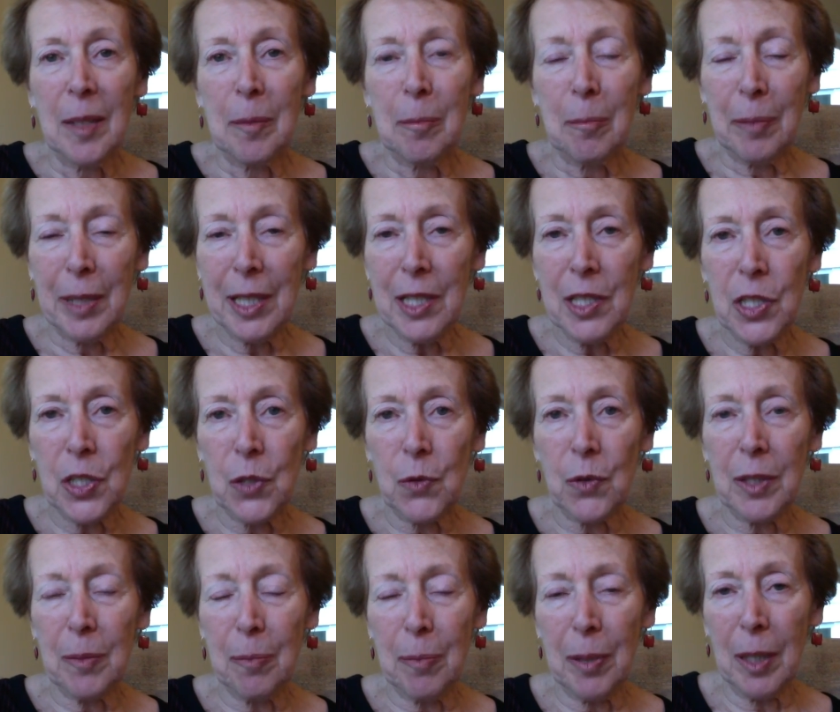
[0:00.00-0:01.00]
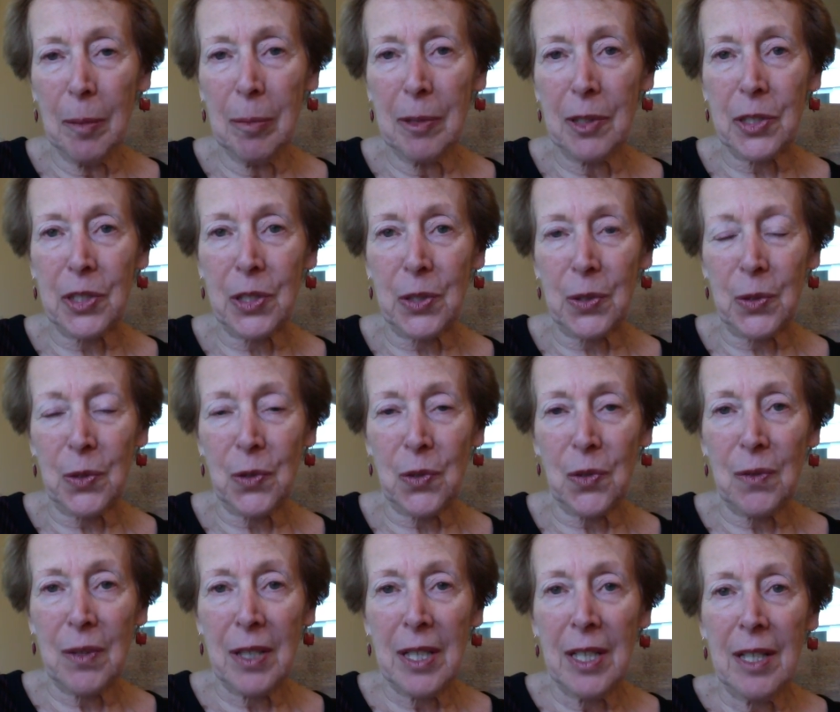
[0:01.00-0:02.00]
Peachtree Publishers
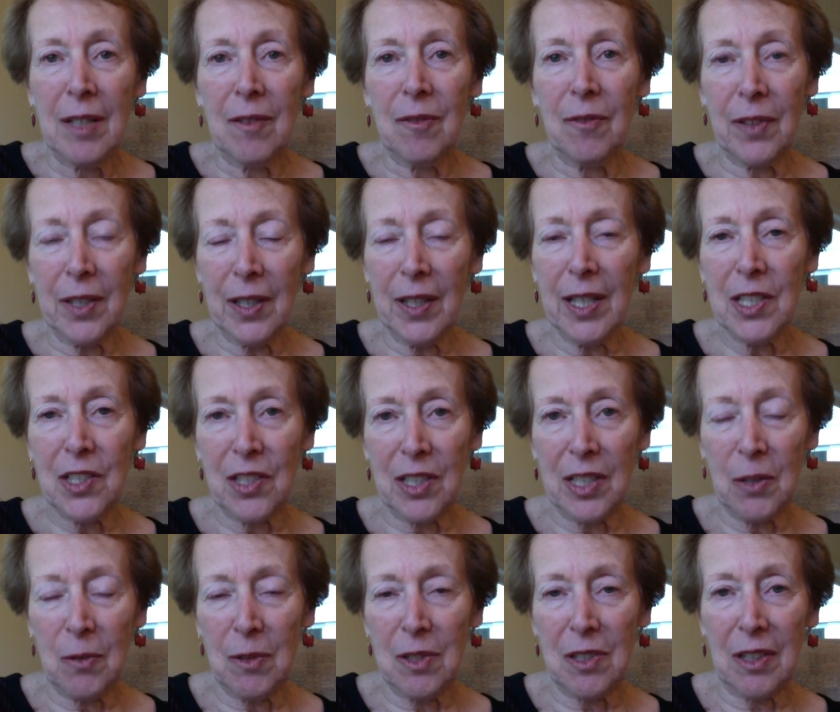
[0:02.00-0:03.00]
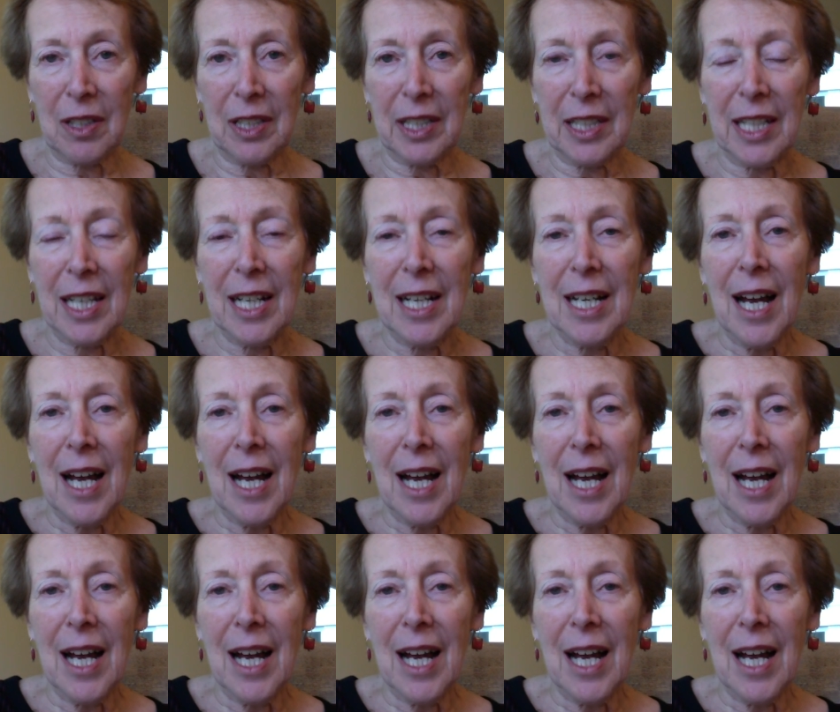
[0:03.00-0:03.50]
very generously